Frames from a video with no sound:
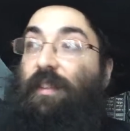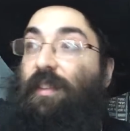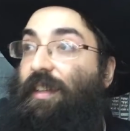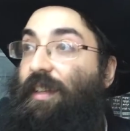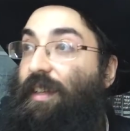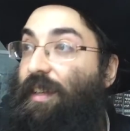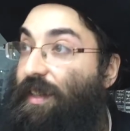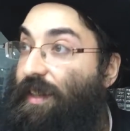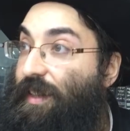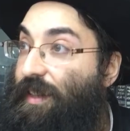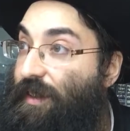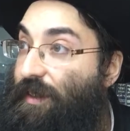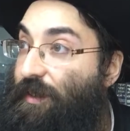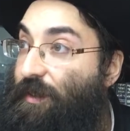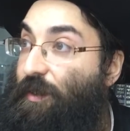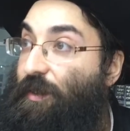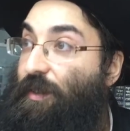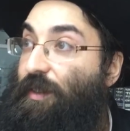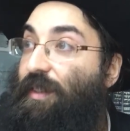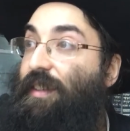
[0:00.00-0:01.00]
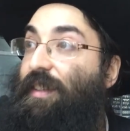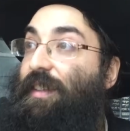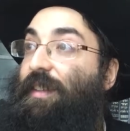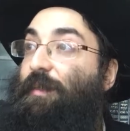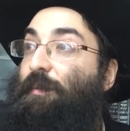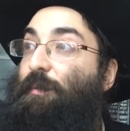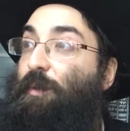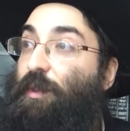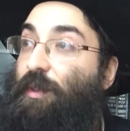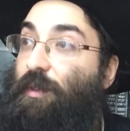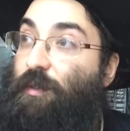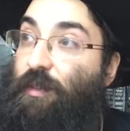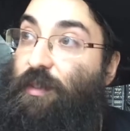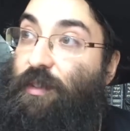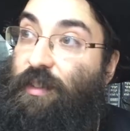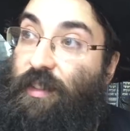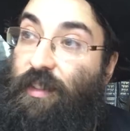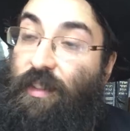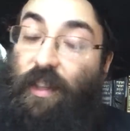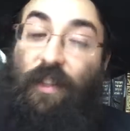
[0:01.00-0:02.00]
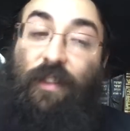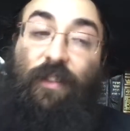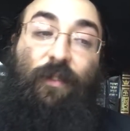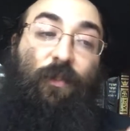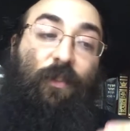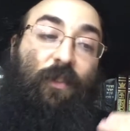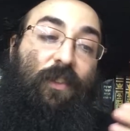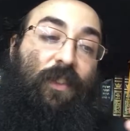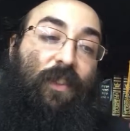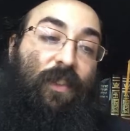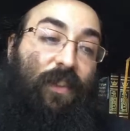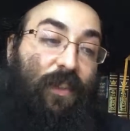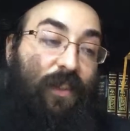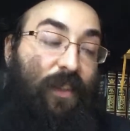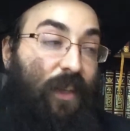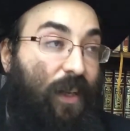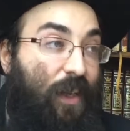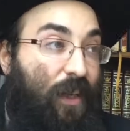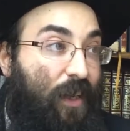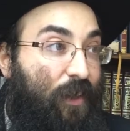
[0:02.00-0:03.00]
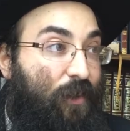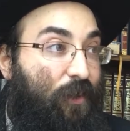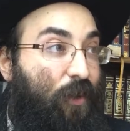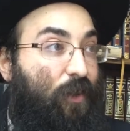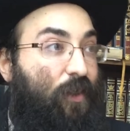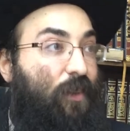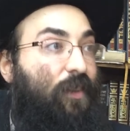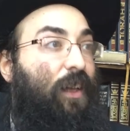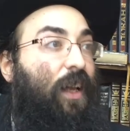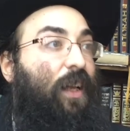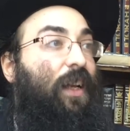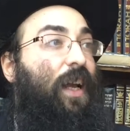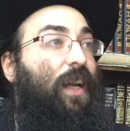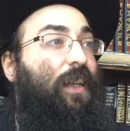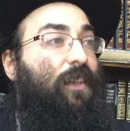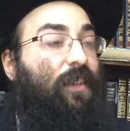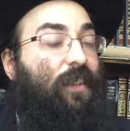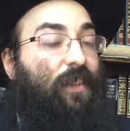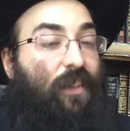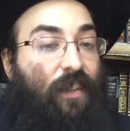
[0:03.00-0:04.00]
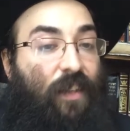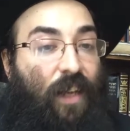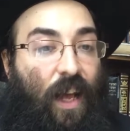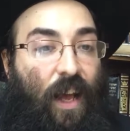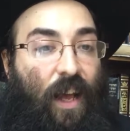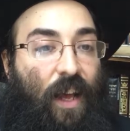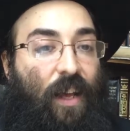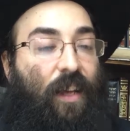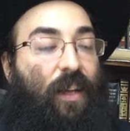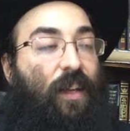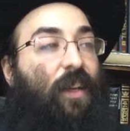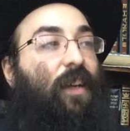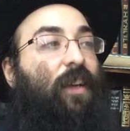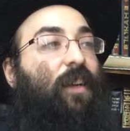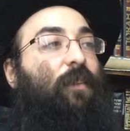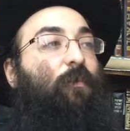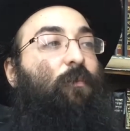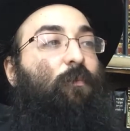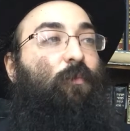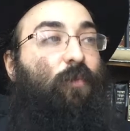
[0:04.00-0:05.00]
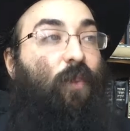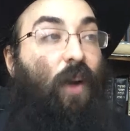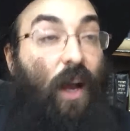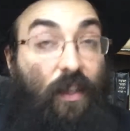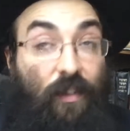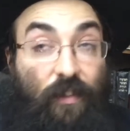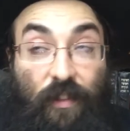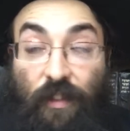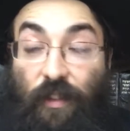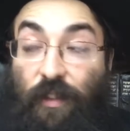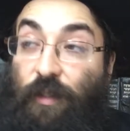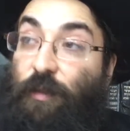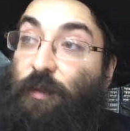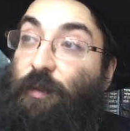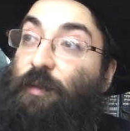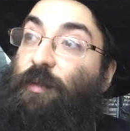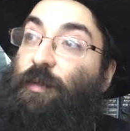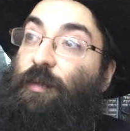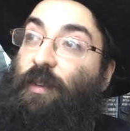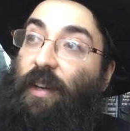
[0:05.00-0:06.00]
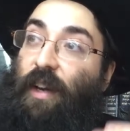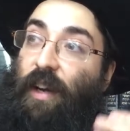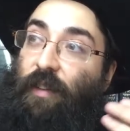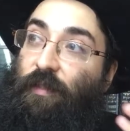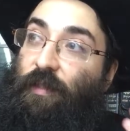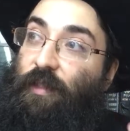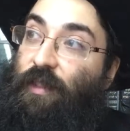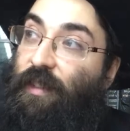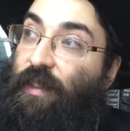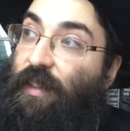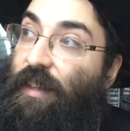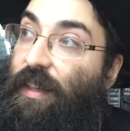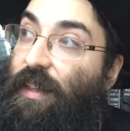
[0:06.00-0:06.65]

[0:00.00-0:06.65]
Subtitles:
killing all the murderers, and thus so the Sanhedrin prosecute whatever.